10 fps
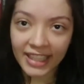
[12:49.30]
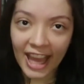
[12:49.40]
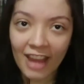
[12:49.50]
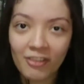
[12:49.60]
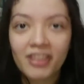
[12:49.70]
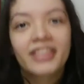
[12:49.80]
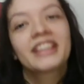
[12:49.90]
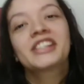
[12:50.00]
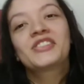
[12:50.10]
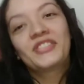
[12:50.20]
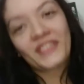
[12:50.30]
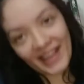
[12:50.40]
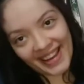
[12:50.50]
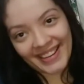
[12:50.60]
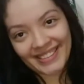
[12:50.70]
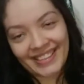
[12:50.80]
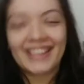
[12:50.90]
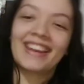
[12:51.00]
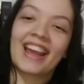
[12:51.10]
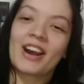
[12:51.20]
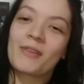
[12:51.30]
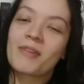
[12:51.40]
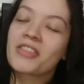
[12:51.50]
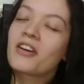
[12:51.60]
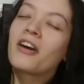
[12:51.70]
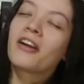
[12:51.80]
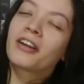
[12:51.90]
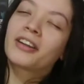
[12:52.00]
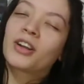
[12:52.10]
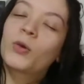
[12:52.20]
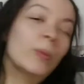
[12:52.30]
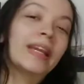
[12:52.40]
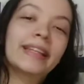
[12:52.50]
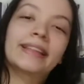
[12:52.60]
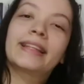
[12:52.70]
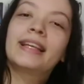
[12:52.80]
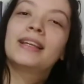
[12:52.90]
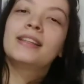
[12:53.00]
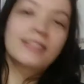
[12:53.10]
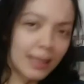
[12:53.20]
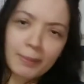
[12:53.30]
everything's fine now with our queen, Demi